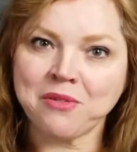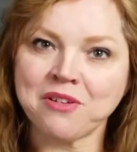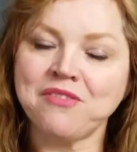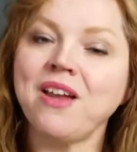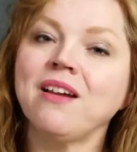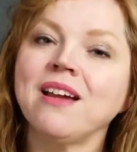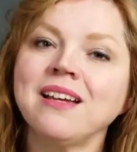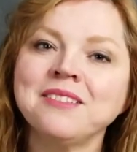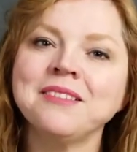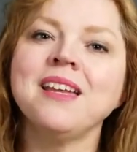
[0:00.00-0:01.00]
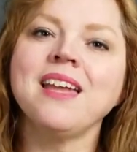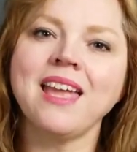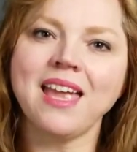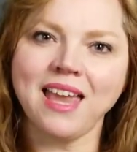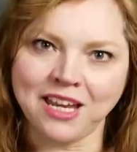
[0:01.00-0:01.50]
Rivera,
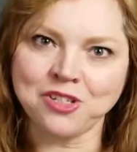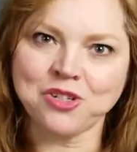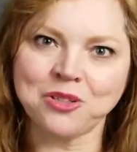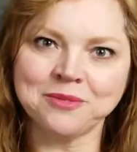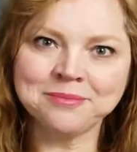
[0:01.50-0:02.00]
Angel.